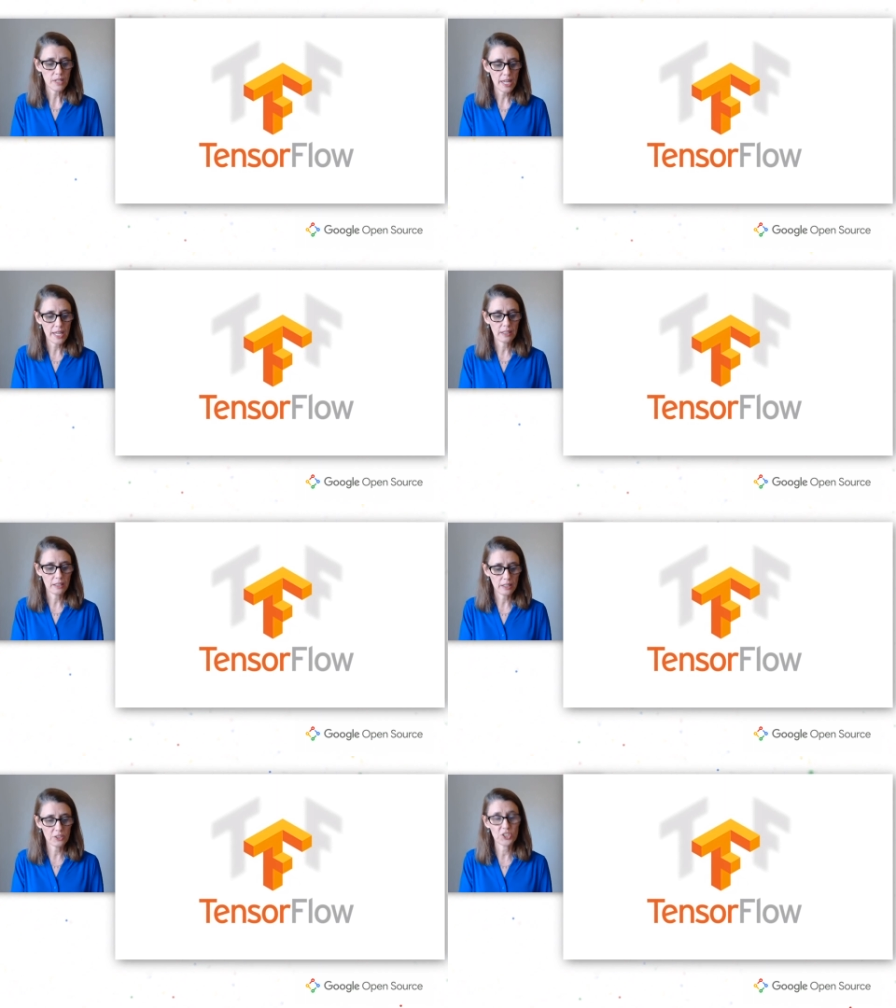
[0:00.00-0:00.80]
and
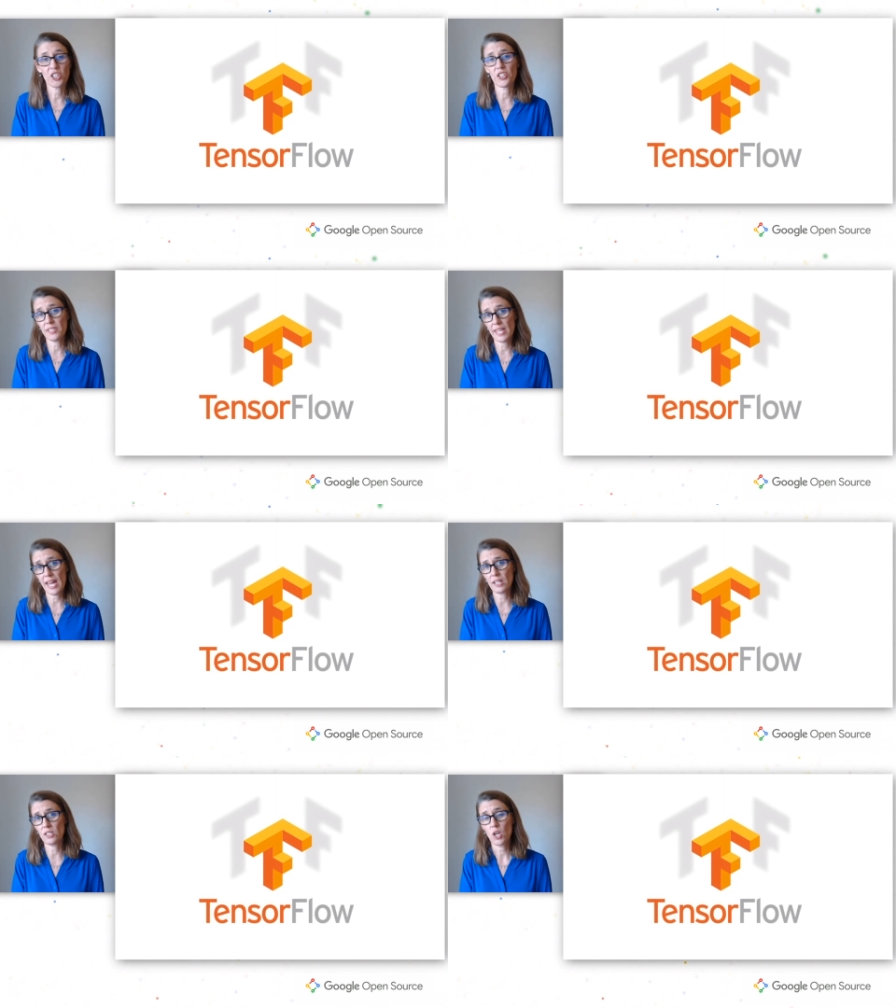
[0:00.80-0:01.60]
ensures
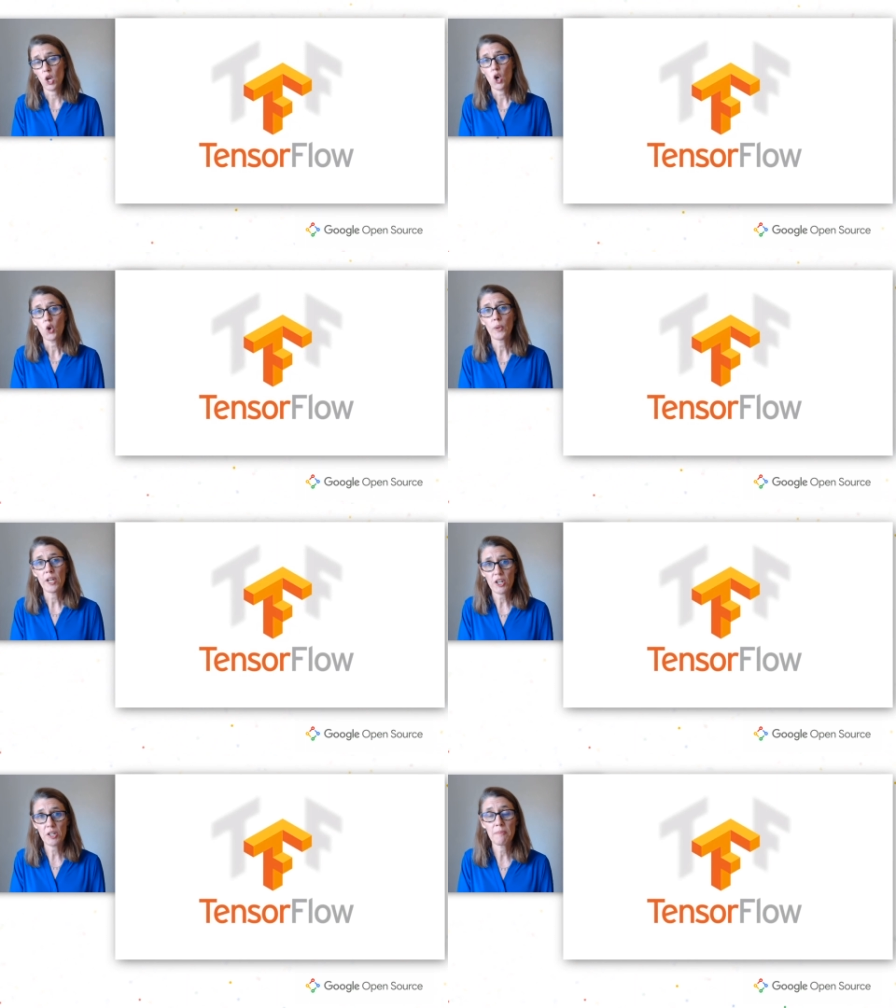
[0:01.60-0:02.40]
that we
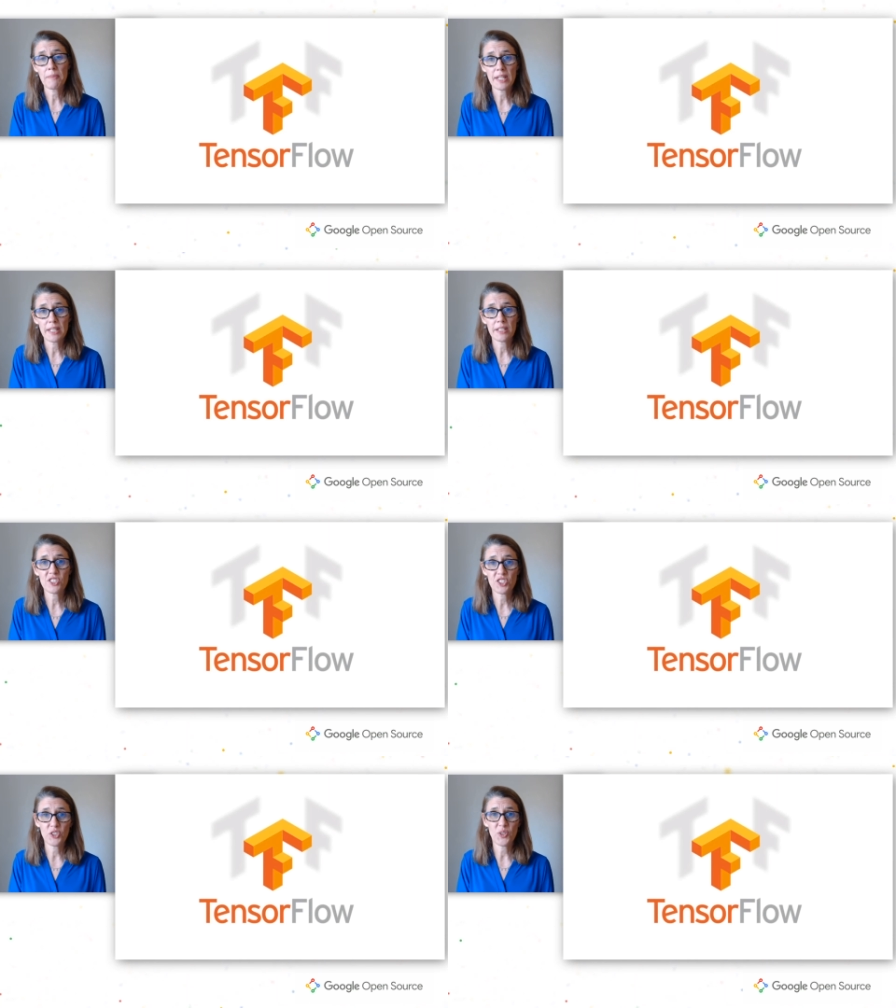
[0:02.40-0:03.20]
are committed
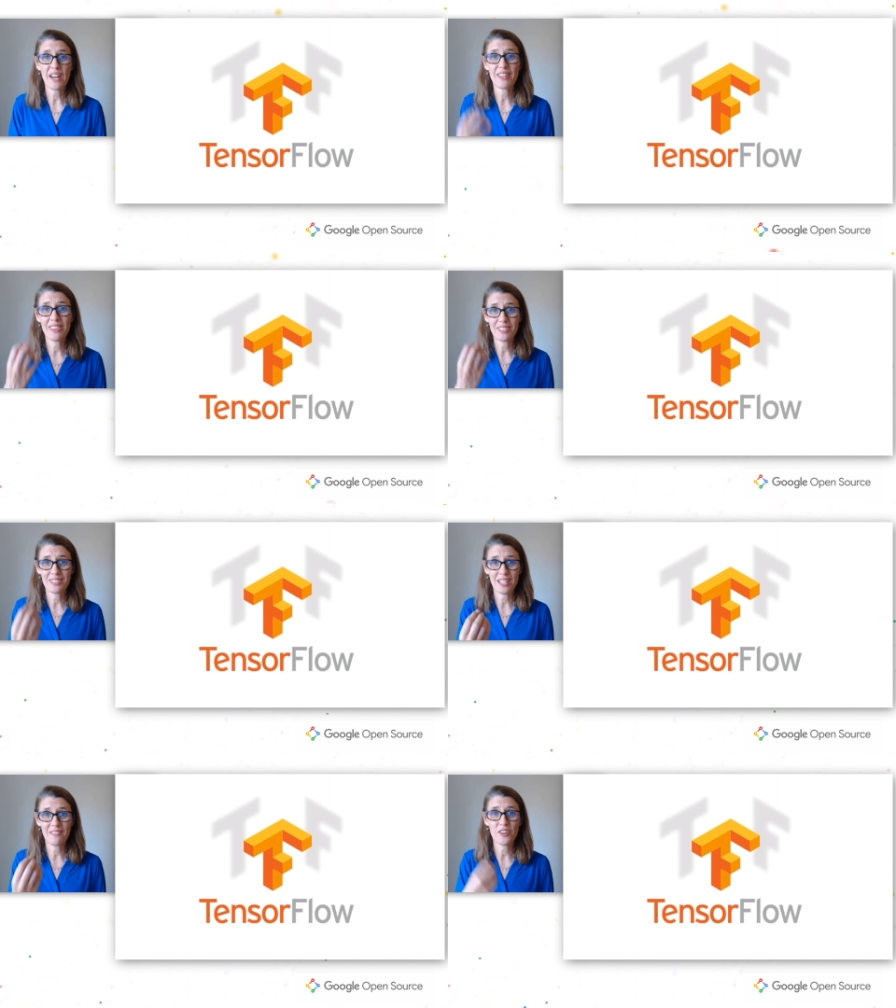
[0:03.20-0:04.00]
to having
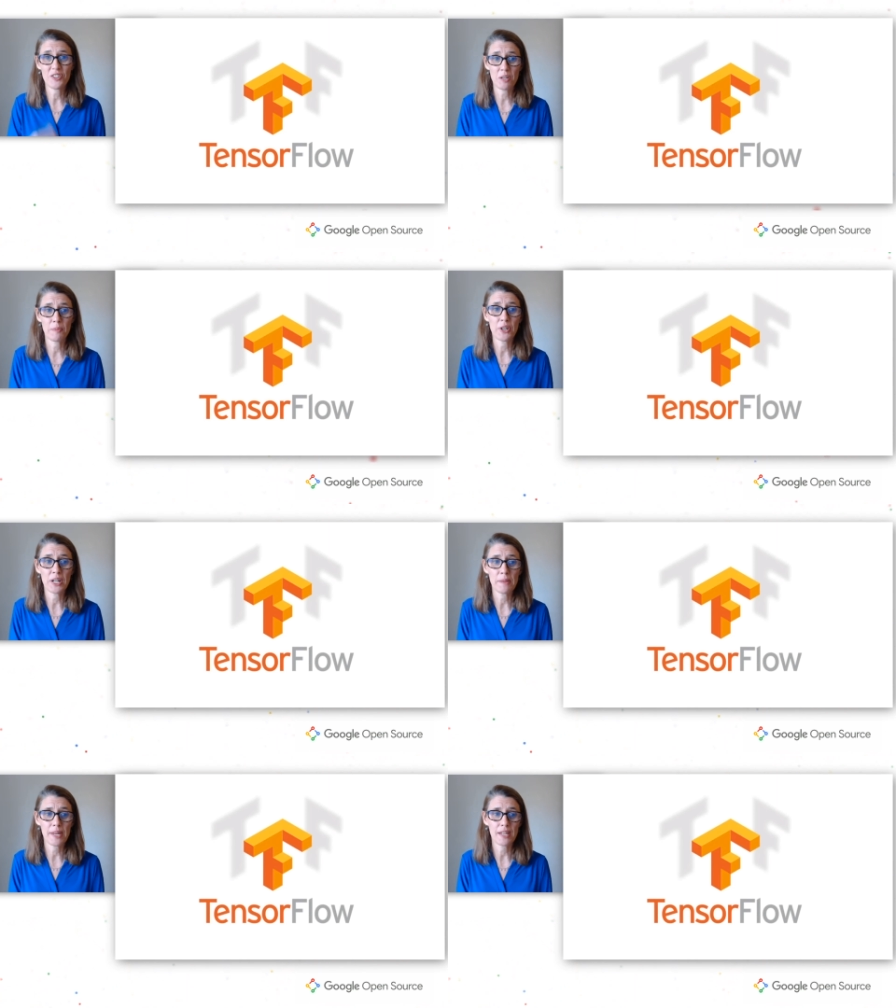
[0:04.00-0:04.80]
this diverse
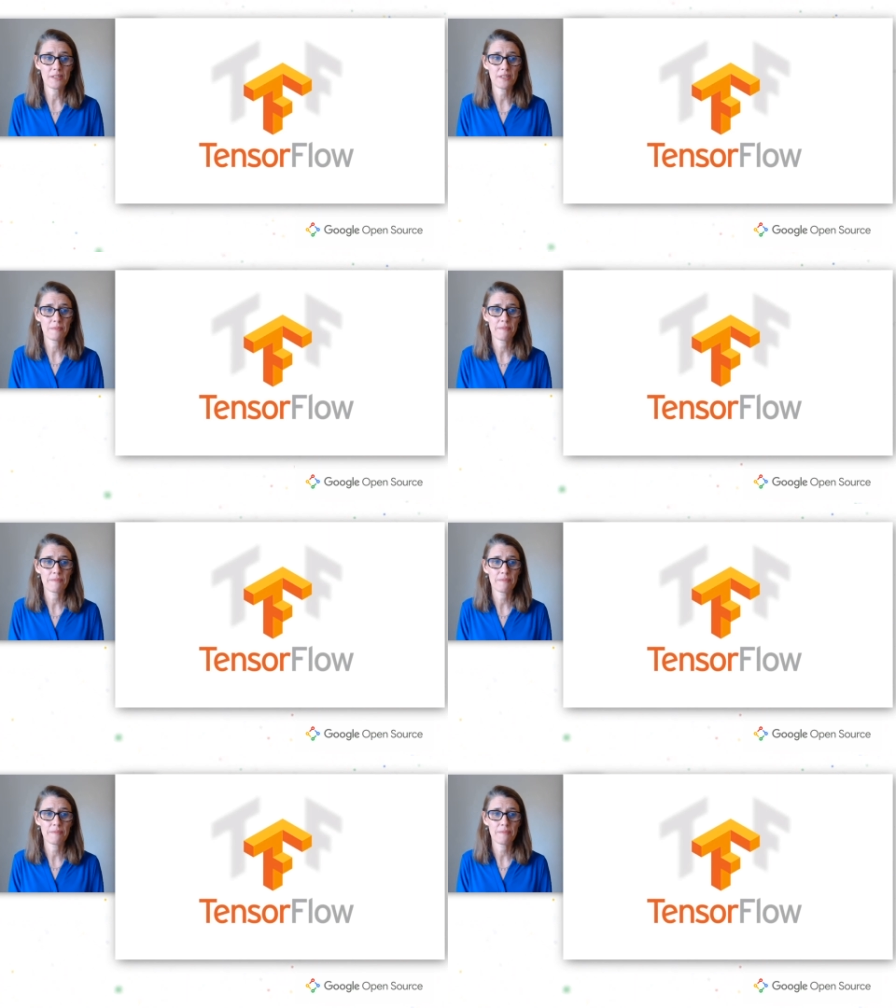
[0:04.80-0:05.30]
community base.